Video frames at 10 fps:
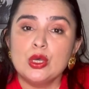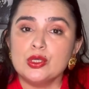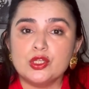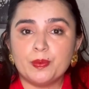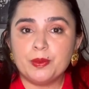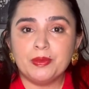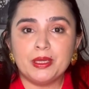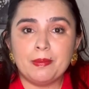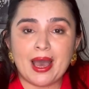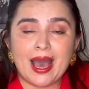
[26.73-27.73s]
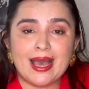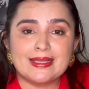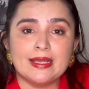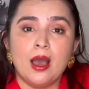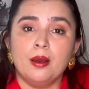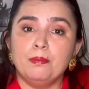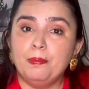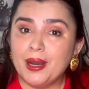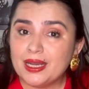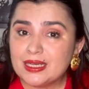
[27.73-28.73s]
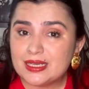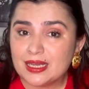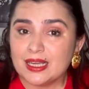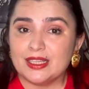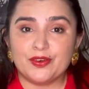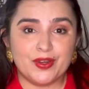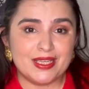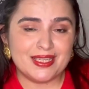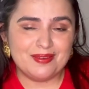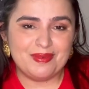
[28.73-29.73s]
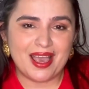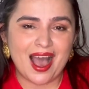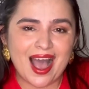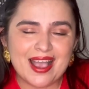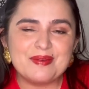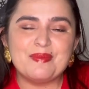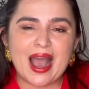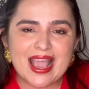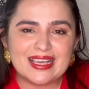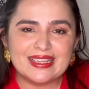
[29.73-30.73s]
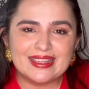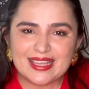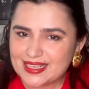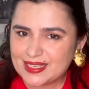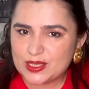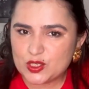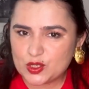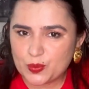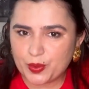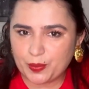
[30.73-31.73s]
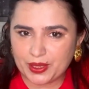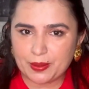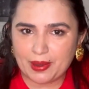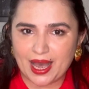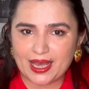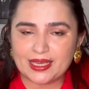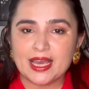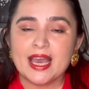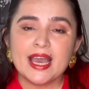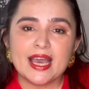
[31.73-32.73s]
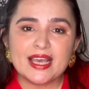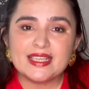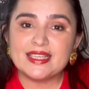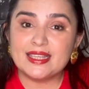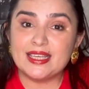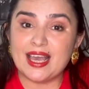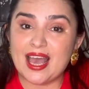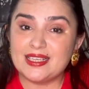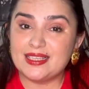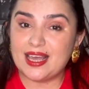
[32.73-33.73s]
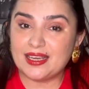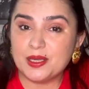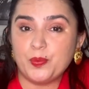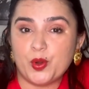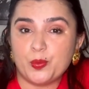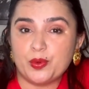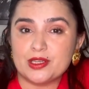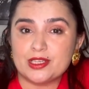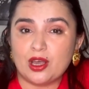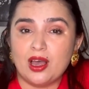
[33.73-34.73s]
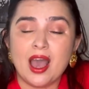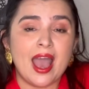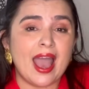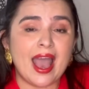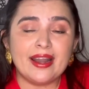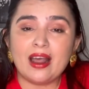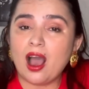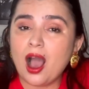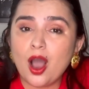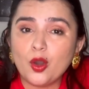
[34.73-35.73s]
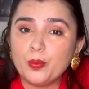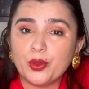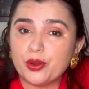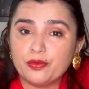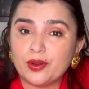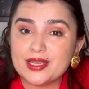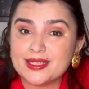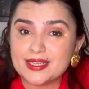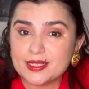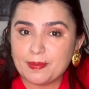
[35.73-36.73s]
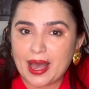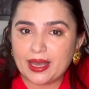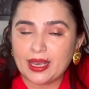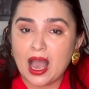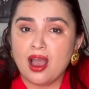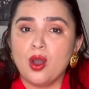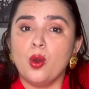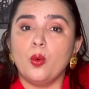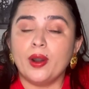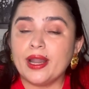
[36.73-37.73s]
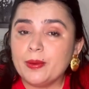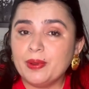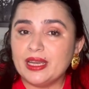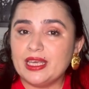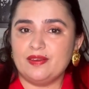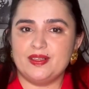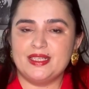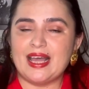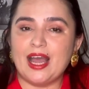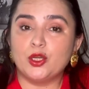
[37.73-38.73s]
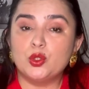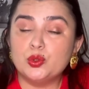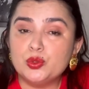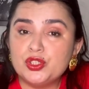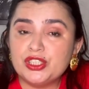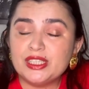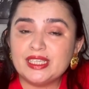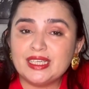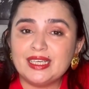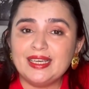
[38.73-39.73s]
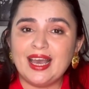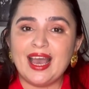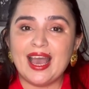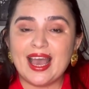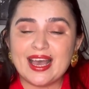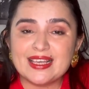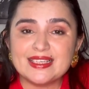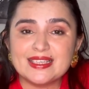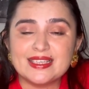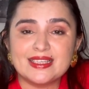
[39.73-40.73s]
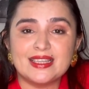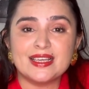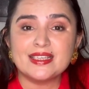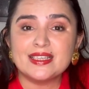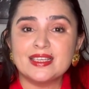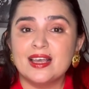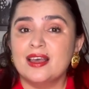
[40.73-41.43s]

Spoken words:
super mini bags. But the reason behind buying this super mini bag is the aesthetic purpose. And how beautiful is this bag? What I believe is that Gucci has this